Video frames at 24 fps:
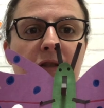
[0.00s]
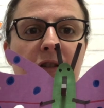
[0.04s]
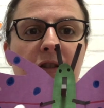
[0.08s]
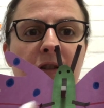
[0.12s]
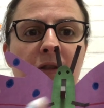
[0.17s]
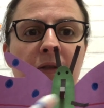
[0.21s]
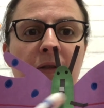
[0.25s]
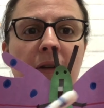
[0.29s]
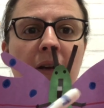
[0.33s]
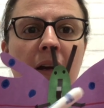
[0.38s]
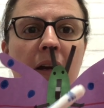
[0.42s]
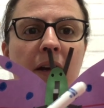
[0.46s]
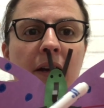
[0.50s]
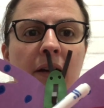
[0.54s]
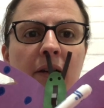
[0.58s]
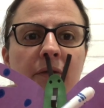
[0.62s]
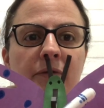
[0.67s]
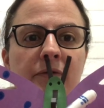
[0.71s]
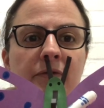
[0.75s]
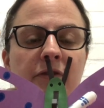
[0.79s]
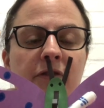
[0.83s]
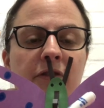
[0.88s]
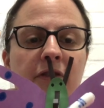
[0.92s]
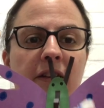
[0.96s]
2,
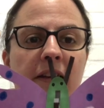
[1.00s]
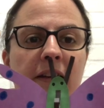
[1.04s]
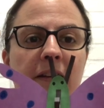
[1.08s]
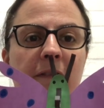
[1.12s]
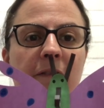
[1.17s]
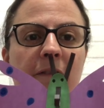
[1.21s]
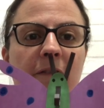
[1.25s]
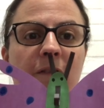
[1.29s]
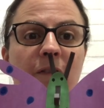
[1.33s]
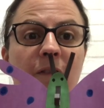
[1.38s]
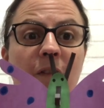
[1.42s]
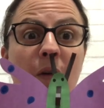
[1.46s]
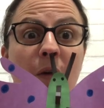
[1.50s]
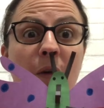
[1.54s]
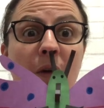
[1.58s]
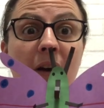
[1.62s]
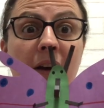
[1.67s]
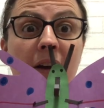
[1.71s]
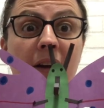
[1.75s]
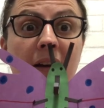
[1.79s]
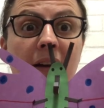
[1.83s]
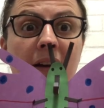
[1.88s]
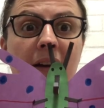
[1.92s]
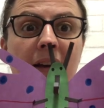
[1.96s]
3,
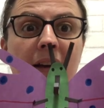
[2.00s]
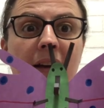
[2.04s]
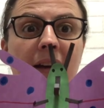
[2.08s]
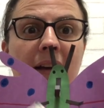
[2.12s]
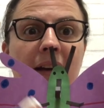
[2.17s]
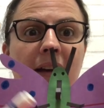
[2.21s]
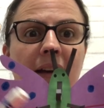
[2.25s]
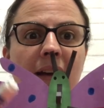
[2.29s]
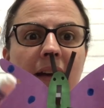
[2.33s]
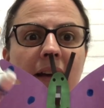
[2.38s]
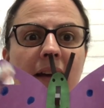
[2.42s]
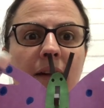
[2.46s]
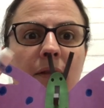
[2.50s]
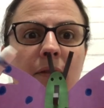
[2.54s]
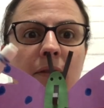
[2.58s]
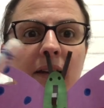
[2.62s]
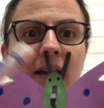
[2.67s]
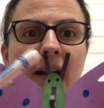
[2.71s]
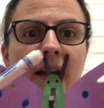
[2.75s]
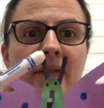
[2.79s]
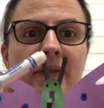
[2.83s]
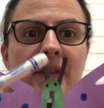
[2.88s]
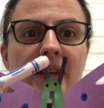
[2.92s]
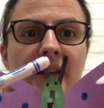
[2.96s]
4. We
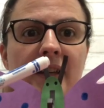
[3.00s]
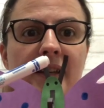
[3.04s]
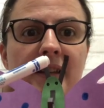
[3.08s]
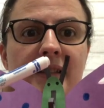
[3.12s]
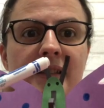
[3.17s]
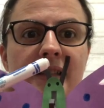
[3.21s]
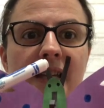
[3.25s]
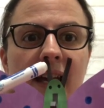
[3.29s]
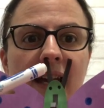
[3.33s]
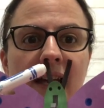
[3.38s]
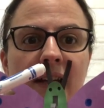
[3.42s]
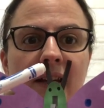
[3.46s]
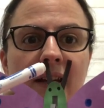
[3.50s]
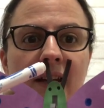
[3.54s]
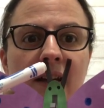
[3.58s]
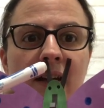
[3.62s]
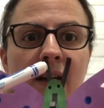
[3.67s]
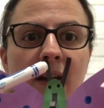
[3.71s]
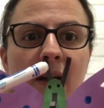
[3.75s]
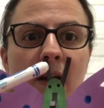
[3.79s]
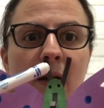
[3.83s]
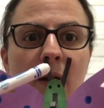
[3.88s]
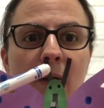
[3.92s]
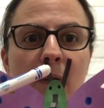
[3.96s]
have the antenna.
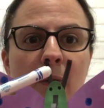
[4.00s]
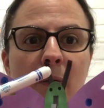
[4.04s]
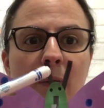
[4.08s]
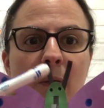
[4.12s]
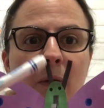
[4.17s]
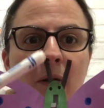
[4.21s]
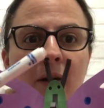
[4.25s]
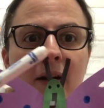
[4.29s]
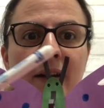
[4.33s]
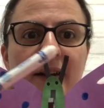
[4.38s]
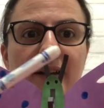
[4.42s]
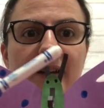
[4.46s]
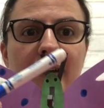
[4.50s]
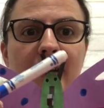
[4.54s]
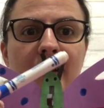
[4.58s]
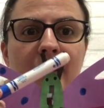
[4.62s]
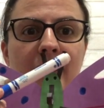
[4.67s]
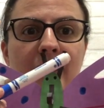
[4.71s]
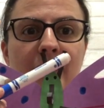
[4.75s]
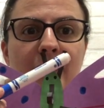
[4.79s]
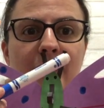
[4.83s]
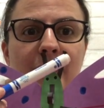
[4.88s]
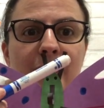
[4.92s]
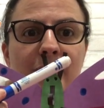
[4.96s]
1,
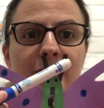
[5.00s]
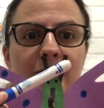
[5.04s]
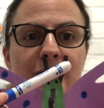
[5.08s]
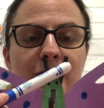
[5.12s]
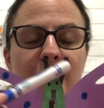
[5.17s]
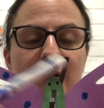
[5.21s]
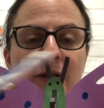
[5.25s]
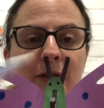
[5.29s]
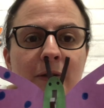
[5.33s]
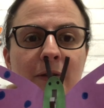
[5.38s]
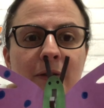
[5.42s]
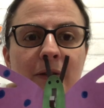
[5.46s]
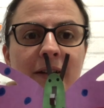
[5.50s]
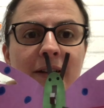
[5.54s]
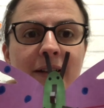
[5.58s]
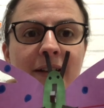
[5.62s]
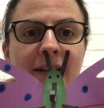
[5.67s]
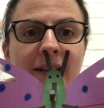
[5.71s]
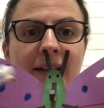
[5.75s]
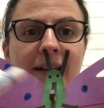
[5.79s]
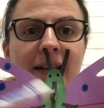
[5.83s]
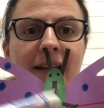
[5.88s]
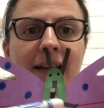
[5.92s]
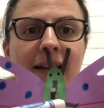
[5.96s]
2.
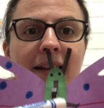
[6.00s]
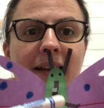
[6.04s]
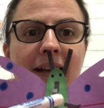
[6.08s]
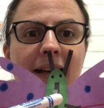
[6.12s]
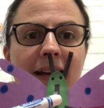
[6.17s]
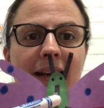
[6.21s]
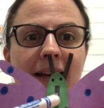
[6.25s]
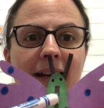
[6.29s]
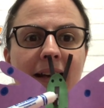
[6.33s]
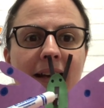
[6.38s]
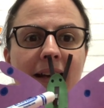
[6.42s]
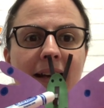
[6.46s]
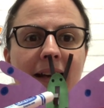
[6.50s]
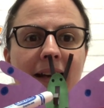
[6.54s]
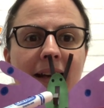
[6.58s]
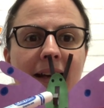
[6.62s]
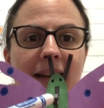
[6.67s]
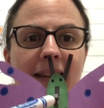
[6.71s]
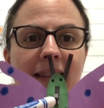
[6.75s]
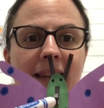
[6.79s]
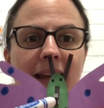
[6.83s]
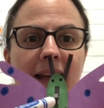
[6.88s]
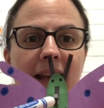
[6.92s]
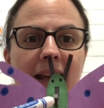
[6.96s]

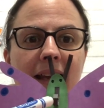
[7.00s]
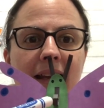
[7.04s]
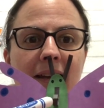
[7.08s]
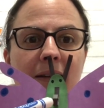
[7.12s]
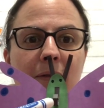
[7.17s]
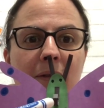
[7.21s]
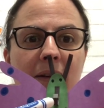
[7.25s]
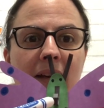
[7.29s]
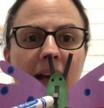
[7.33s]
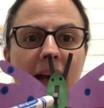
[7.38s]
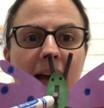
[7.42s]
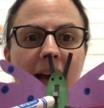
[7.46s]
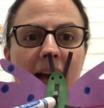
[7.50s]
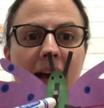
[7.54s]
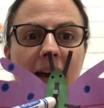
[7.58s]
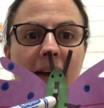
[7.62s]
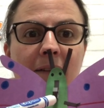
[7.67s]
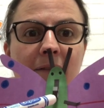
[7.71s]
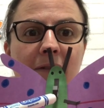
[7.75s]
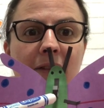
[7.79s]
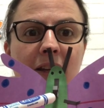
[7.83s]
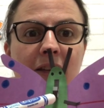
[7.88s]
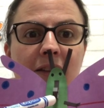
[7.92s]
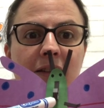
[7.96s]
And then we
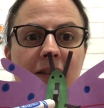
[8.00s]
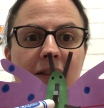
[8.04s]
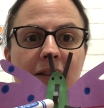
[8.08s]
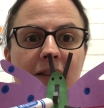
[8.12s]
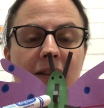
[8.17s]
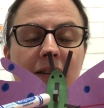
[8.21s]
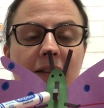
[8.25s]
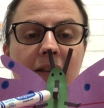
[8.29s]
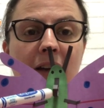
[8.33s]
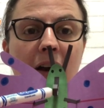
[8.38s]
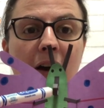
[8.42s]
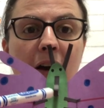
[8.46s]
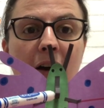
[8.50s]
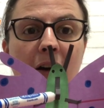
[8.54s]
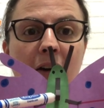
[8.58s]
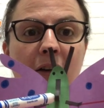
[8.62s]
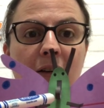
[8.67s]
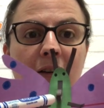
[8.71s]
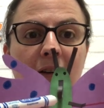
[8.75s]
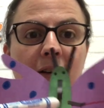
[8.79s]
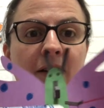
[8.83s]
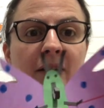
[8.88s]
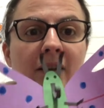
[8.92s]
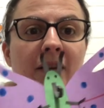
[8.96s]
have the
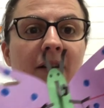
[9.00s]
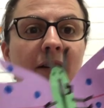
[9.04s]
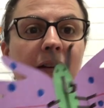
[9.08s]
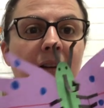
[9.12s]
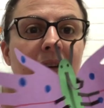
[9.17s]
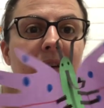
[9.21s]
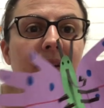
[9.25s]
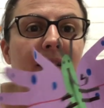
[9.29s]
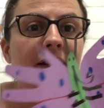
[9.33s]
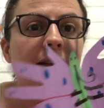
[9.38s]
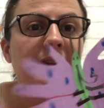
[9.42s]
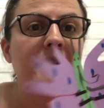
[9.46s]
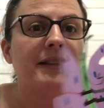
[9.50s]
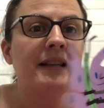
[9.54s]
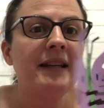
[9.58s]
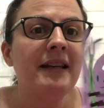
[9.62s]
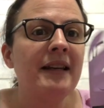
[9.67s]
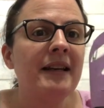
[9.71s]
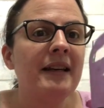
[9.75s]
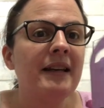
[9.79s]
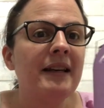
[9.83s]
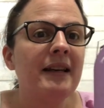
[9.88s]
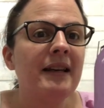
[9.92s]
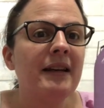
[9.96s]
tongue. See?
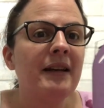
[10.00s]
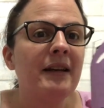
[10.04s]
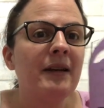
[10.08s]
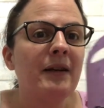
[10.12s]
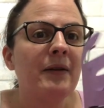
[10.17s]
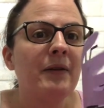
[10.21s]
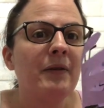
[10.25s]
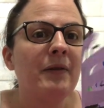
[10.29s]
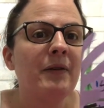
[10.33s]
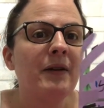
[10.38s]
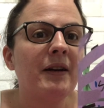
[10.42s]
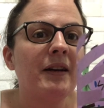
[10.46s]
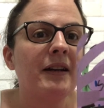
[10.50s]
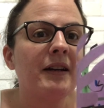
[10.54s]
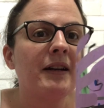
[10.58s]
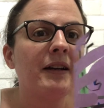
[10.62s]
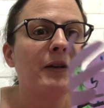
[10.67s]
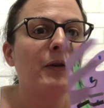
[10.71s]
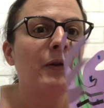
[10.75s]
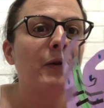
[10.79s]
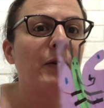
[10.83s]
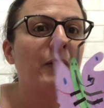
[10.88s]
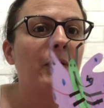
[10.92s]
Where it